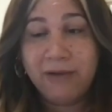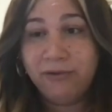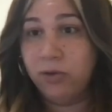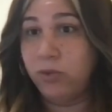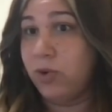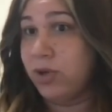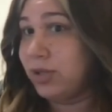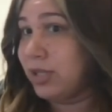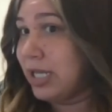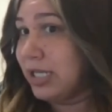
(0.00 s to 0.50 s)
ever
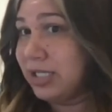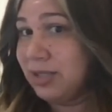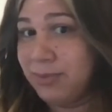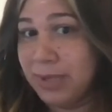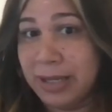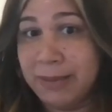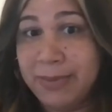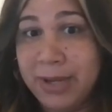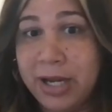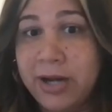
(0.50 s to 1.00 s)
want that to
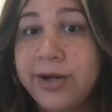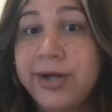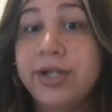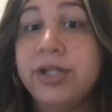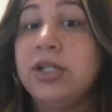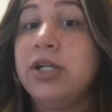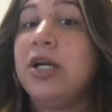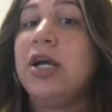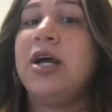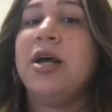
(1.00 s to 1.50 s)
be a
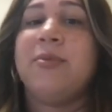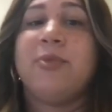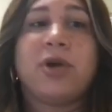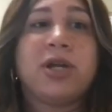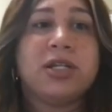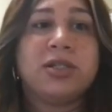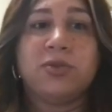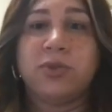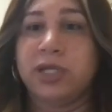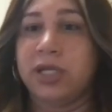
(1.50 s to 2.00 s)
barrier,
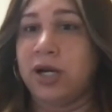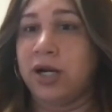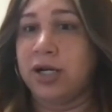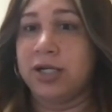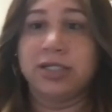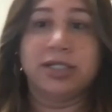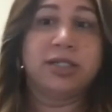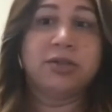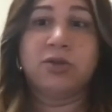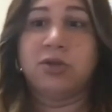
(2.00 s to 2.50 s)
because we are
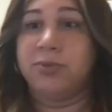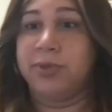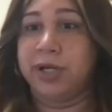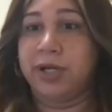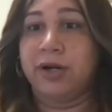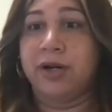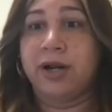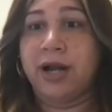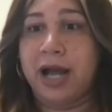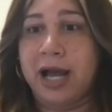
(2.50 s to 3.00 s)
zero
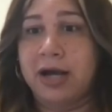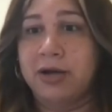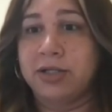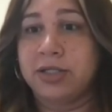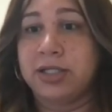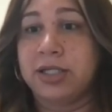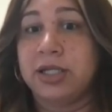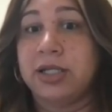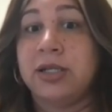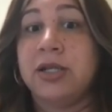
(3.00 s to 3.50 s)
barrier
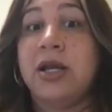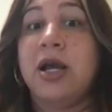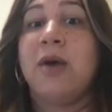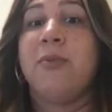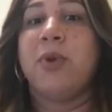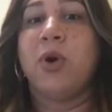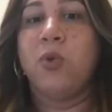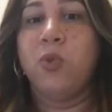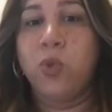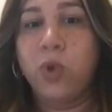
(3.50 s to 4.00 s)
housing.
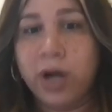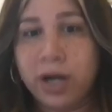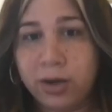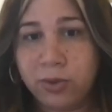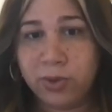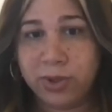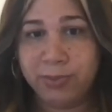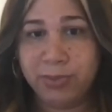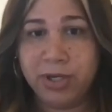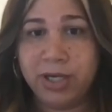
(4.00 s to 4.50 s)
But what
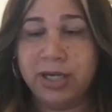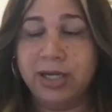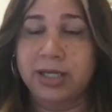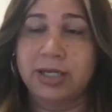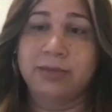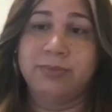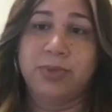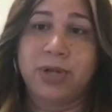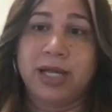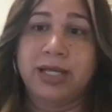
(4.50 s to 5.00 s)
are we putting
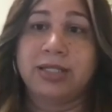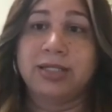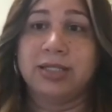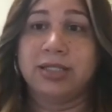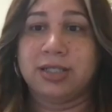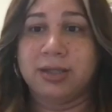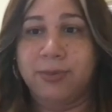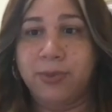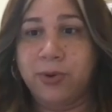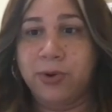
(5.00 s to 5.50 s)
in place to
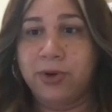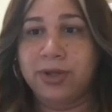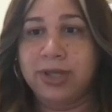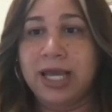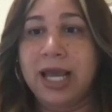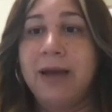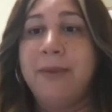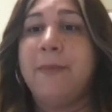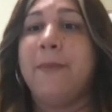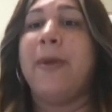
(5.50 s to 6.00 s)
support
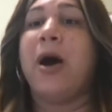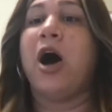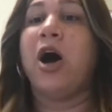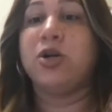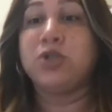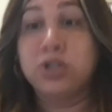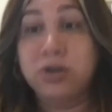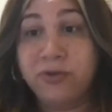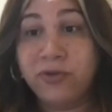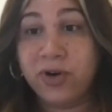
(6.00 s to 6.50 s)
that?
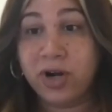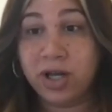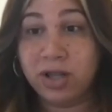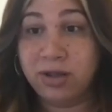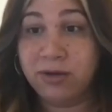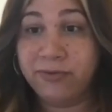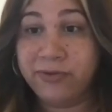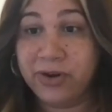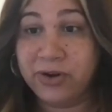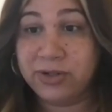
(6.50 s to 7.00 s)
Also for
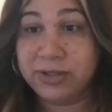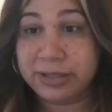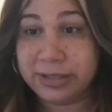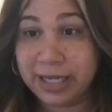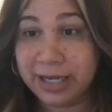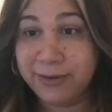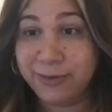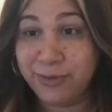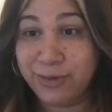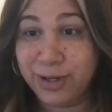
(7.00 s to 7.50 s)
other folks'
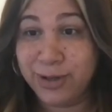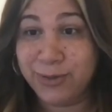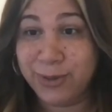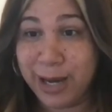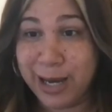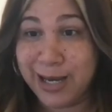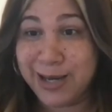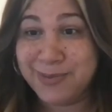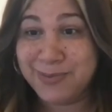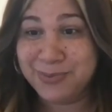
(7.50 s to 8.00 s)
safety,
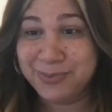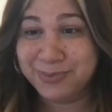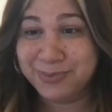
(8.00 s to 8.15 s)
right?